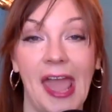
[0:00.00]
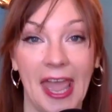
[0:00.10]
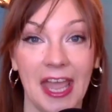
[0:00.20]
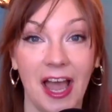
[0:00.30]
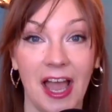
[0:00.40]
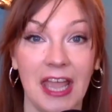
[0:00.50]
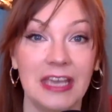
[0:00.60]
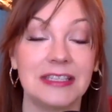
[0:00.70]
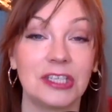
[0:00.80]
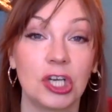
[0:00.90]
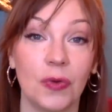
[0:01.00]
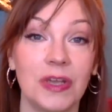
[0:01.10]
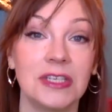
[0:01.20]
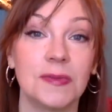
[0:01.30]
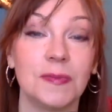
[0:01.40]
AI is
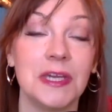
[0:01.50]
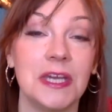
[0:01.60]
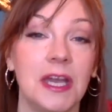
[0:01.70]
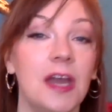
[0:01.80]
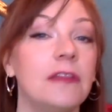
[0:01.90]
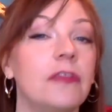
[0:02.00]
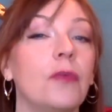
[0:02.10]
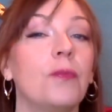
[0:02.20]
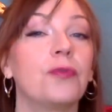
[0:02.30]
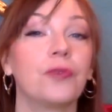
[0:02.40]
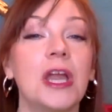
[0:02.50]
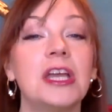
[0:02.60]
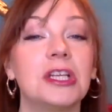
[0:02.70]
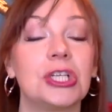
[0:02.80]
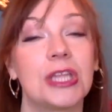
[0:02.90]
going to be the
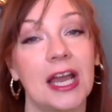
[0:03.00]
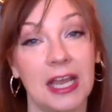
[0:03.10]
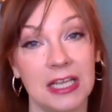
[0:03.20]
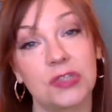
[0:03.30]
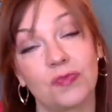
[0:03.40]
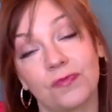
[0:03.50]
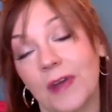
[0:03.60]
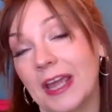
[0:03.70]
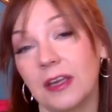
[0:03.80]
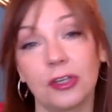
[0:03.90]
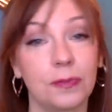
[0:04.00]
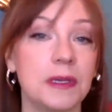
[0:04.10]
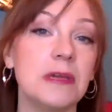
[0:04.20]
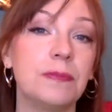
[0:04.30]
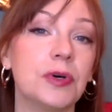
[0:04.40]
bridge that gets regular
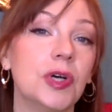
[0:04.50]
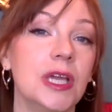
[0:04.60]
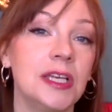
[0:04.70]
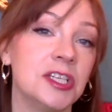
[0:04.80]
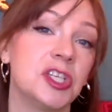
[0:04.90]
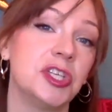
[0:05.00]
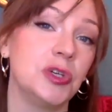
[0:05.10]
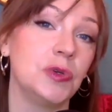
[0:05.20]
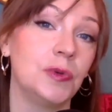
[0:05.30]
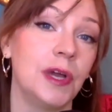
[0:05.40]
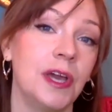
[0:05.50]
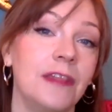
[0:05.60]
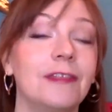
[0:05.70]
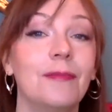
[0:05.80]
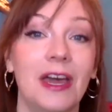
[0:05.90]
people into
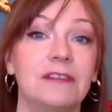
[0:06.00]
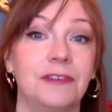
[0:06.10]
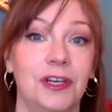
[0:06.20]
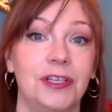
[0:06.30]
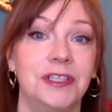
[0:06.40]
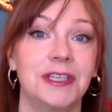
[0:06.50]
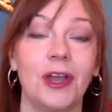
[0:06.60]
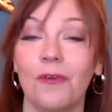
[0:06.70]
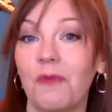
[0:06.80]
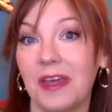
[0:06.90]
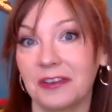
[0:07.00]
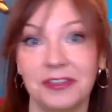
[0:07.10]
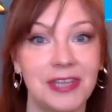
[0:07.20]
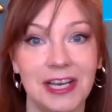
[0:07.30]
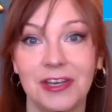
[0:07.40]
the metaverse, whether
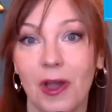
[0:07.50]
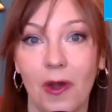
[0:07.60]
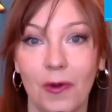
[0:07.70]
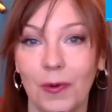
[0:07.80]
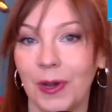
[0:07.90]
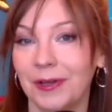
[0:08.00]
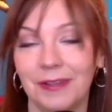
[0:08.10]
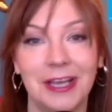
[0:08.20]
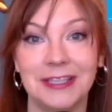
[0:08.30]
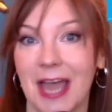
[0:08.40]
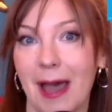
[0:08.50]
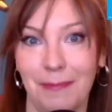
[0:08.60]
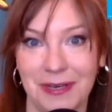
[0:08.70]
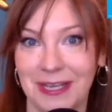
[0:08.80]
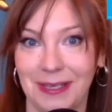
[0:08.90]
they know it's
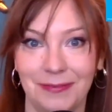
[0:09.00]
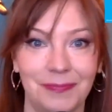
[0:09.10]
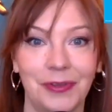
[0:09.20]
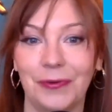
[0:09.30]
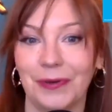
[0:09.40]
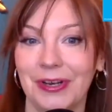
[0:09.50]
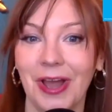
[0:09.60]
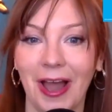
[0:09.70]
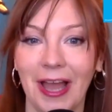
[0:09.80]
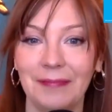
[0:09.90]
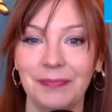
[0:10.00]
happening or not.